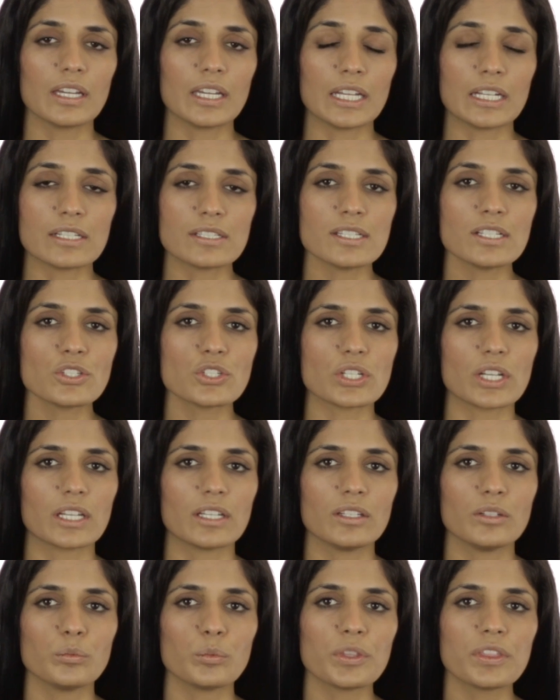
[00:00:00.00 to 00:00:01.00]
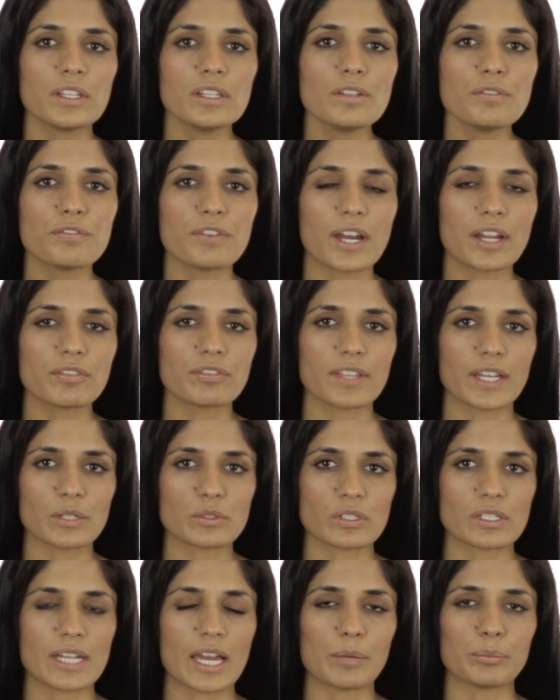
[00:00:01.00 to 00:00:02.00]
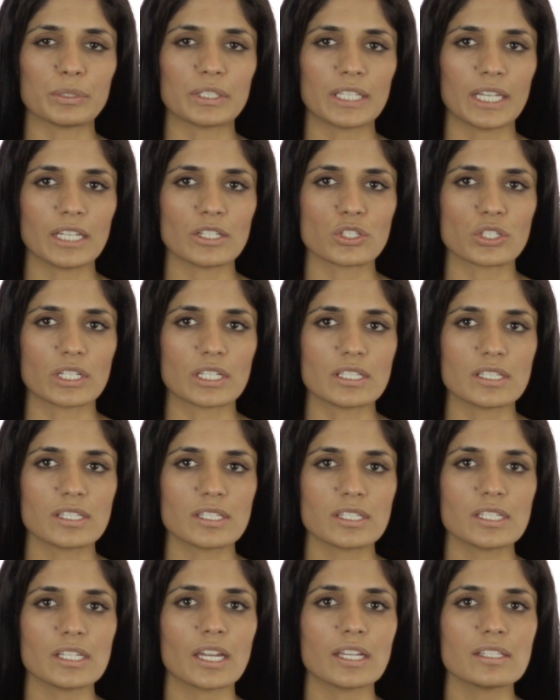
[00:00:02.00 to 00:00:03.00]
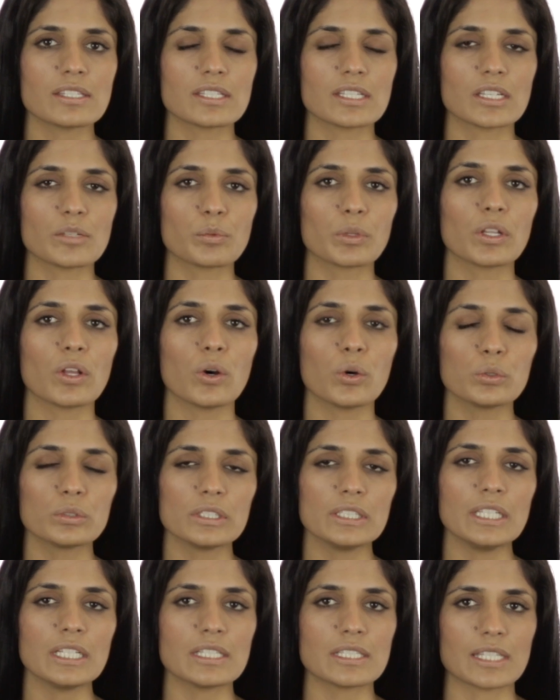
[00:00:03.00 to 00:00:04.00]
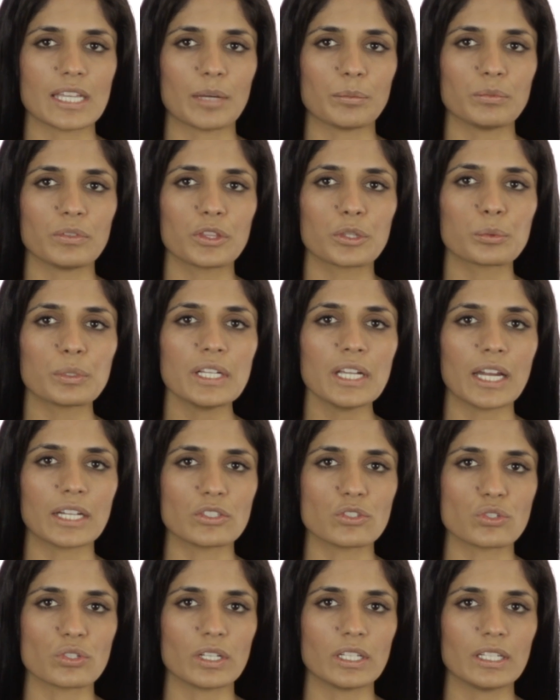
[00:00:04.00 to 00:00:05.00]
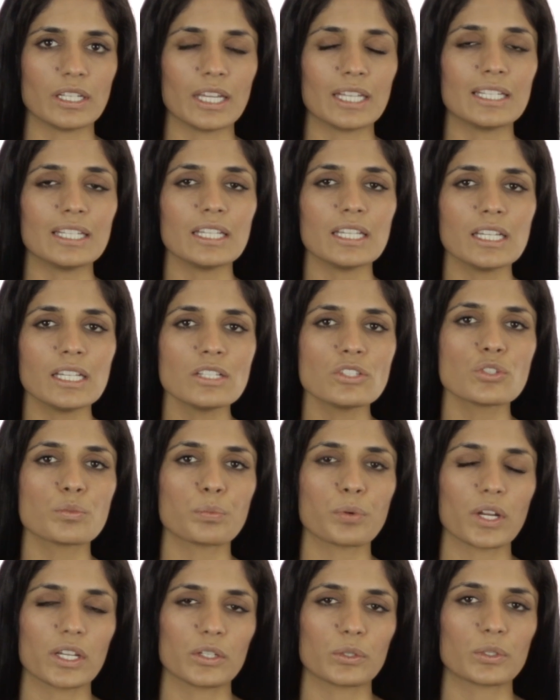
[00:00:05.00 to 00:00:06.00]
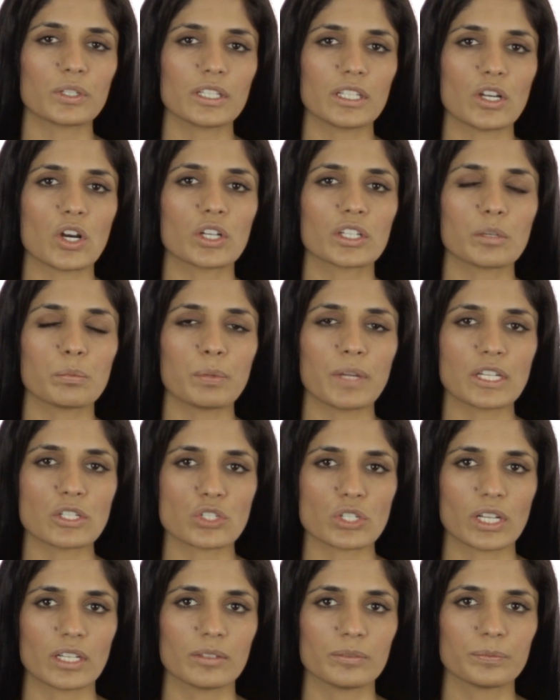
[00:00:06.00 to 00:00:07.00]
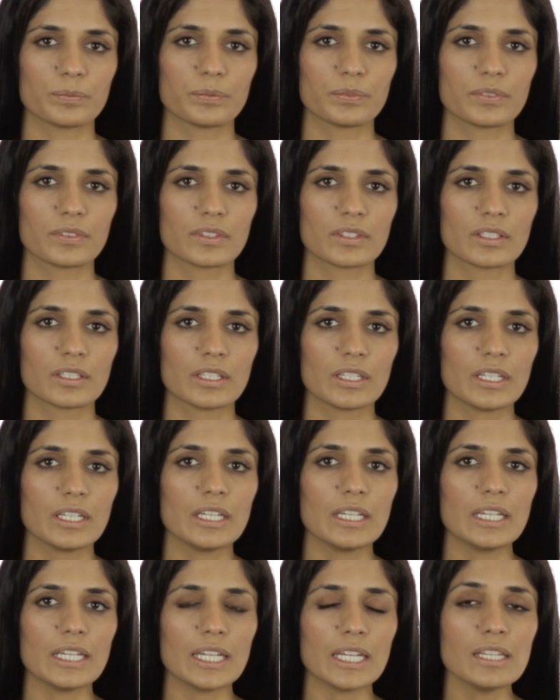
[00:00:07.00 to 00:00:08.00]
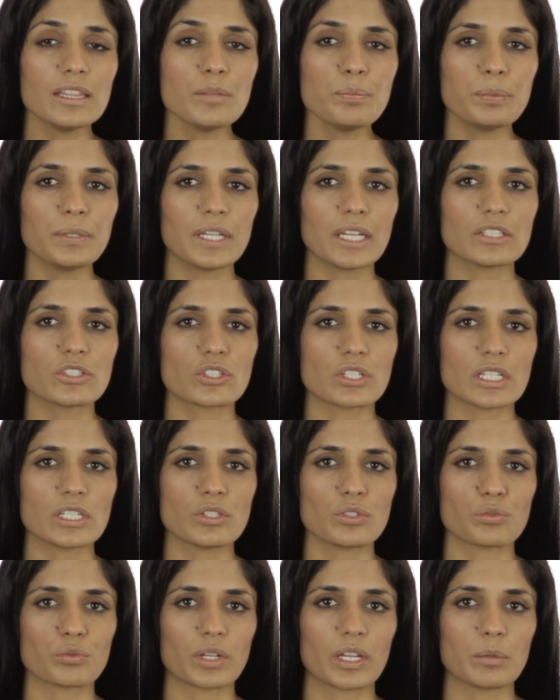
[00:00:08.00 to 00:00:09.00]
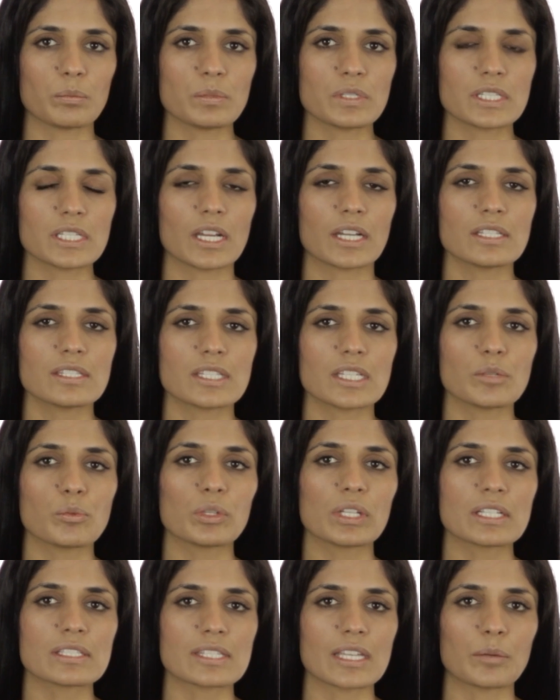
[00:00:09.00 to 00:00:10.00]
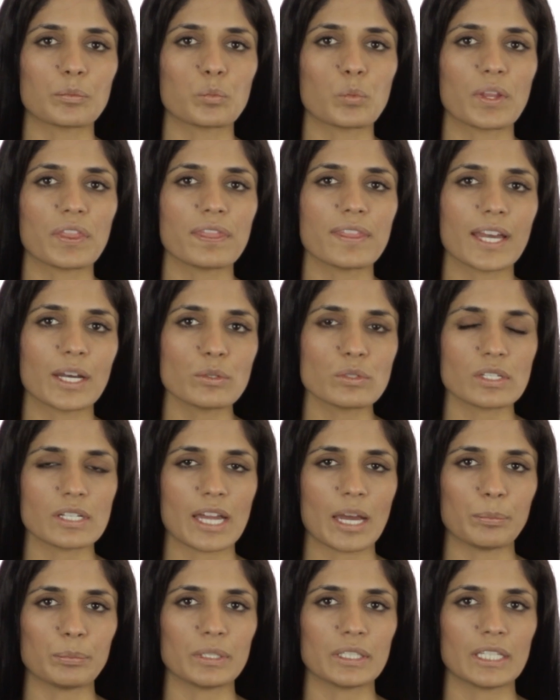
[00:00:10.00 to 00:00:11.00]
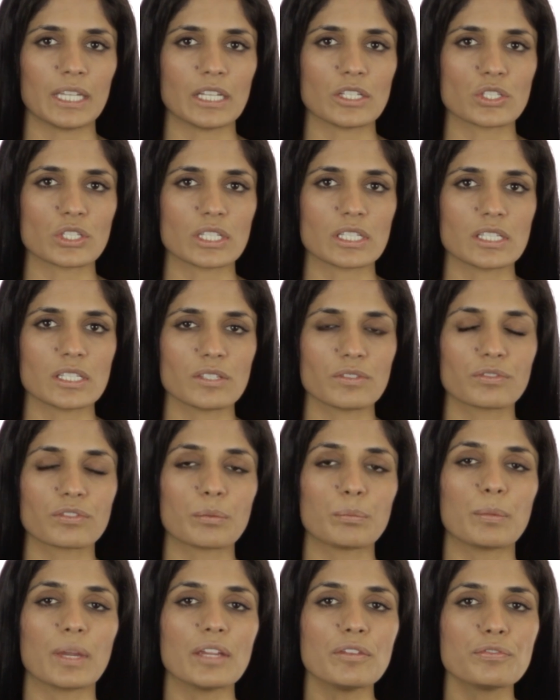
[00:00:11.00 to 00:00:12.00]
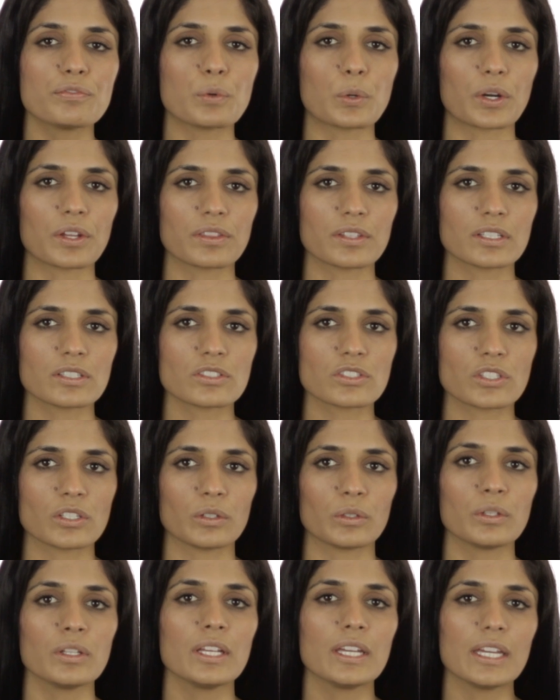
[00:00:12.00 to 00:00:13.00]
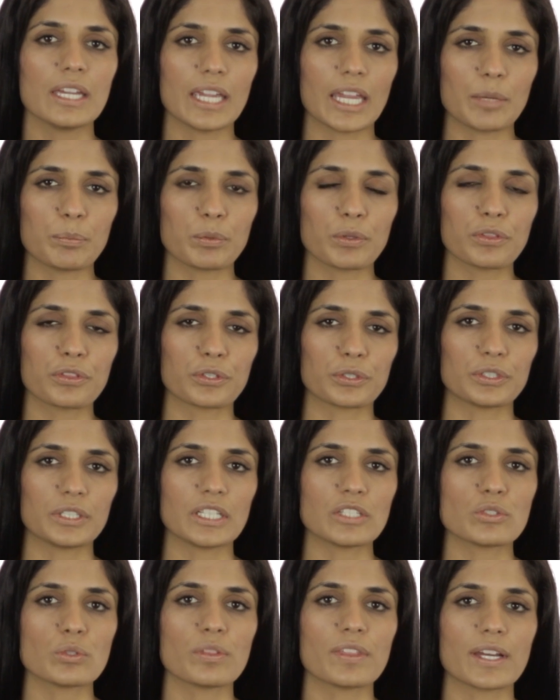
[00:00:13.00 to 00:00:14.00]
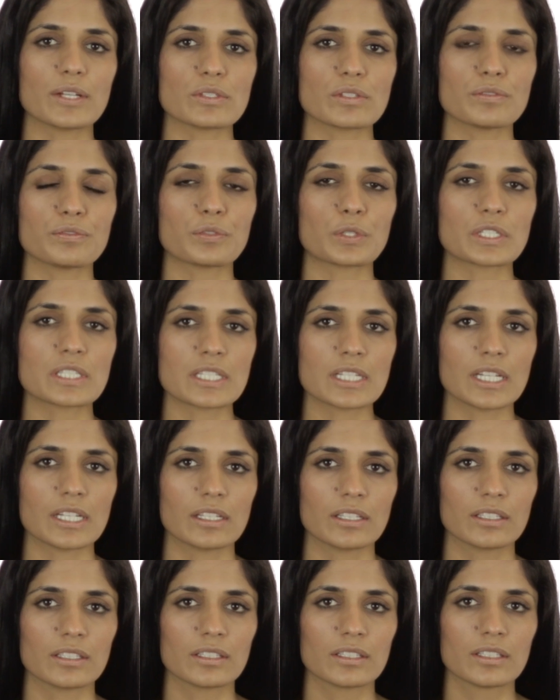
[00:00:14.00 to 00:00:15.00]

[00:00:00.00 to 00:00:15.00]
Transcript: In addition, within the 5,000 applications, CIC will only accept 300 in each priority occupation. In the PhD stream, CIC will accept 1,000 applications from May 4th till April 30, 2014.